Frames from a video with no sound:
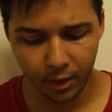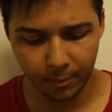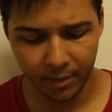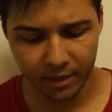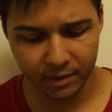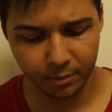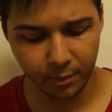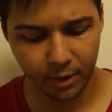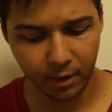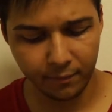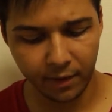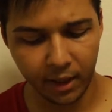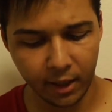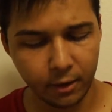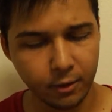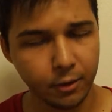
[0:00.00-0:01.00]
Next, we have a
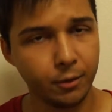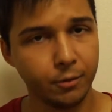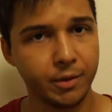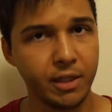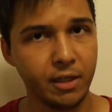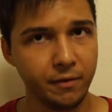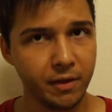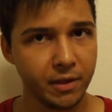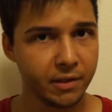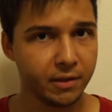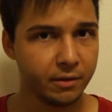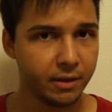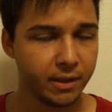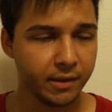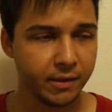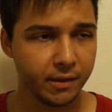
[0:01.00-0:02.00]
Halo TV
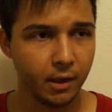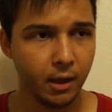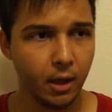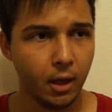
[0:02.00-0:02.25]
series.